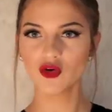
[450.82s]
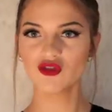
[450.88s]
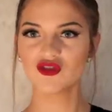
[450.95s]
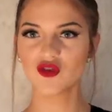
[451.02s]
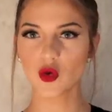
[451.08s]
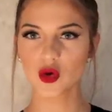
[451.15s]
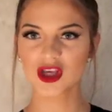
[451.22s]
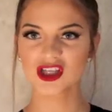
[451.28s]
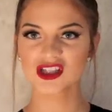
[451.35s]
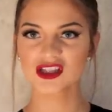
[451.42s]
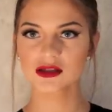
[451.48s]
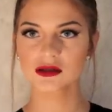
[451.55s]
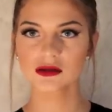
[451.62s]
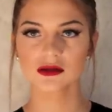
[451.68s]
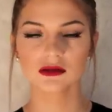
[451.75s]

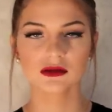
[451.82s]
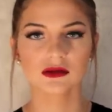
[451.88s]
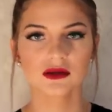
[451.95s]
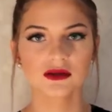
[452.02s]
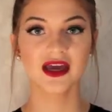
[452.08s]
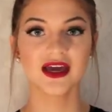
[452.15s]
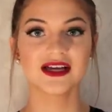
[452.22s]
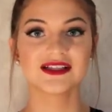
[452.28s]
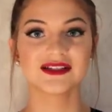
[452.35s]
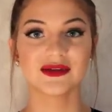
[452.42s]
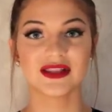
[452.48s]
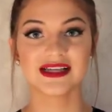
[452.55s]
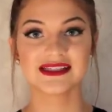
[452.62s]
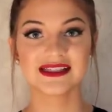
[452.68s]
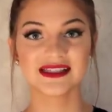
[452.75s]
Focus. So
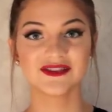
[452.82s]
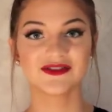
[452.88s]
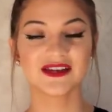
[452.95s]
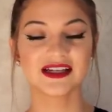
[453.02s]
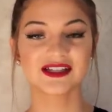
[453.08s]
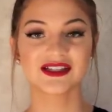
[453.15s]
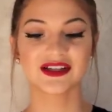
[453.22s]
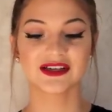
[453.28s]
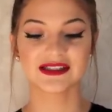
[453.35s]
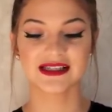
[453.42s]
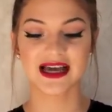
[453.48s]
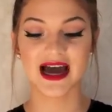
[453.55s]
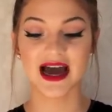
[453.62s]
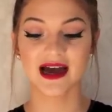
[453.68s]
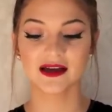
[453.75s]
this is the finished look,
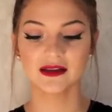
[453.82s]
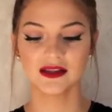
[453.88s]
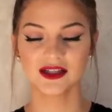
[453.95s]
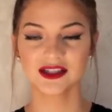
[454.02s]
guys.